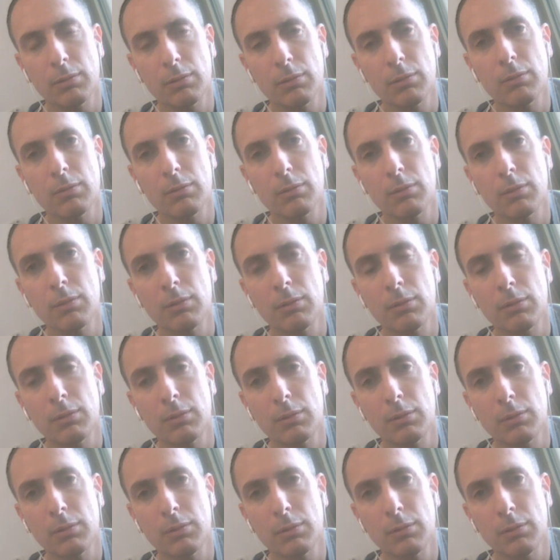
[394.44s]

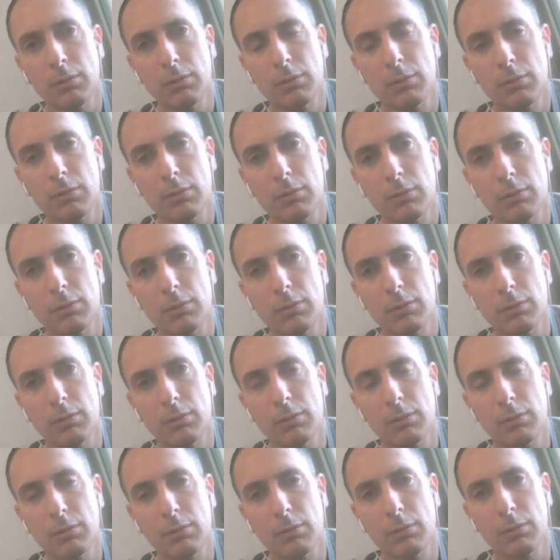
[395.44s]

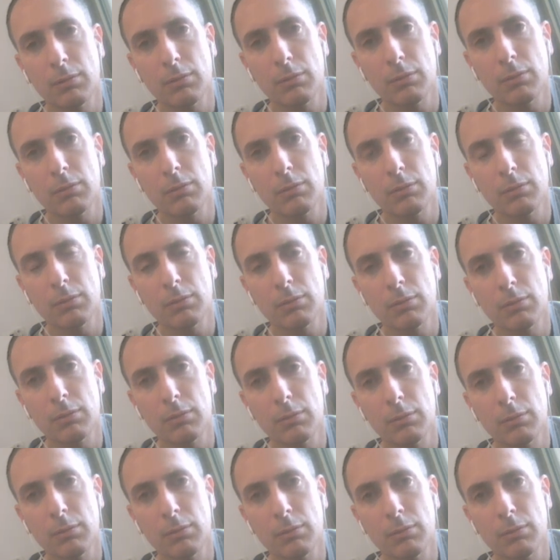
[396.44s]

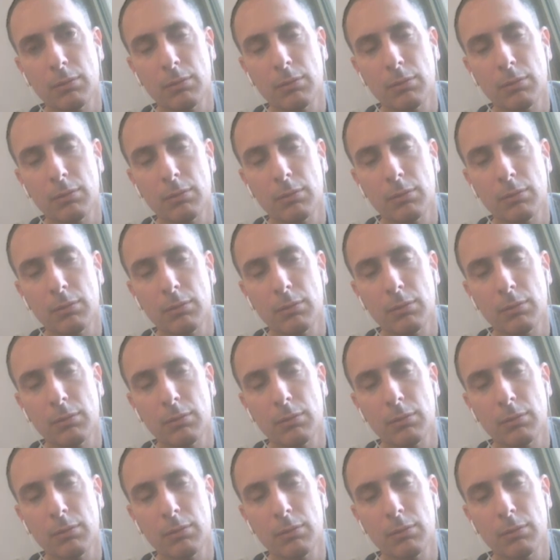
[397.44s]
[no speech]